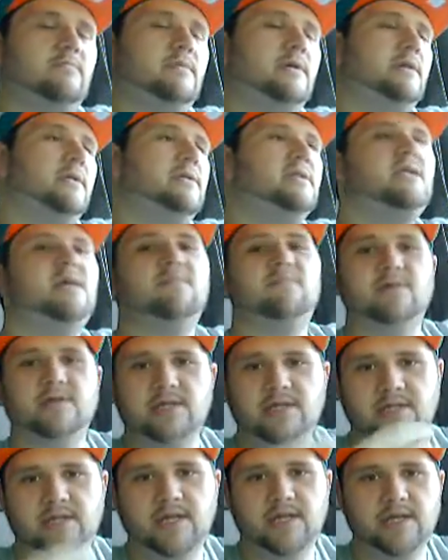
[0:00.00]
bit and didn't really
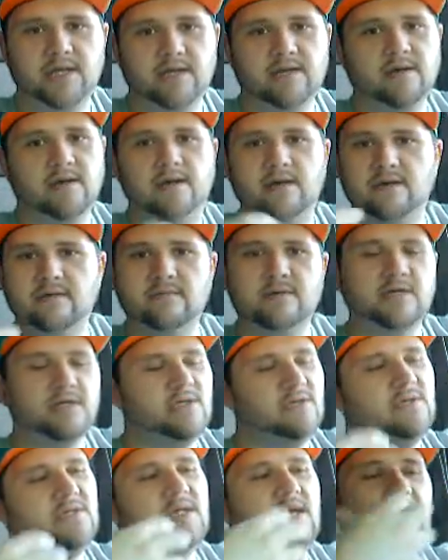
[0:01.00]
think, because
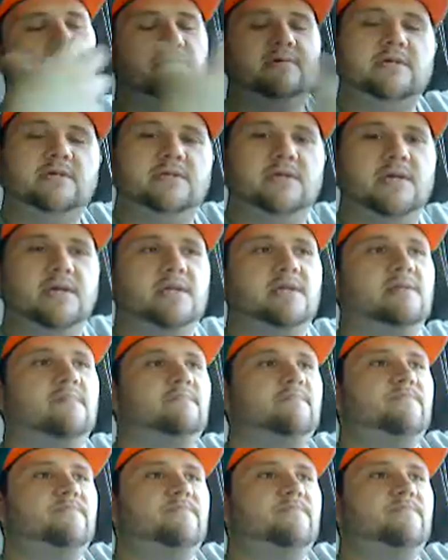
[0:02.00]
usually I will sit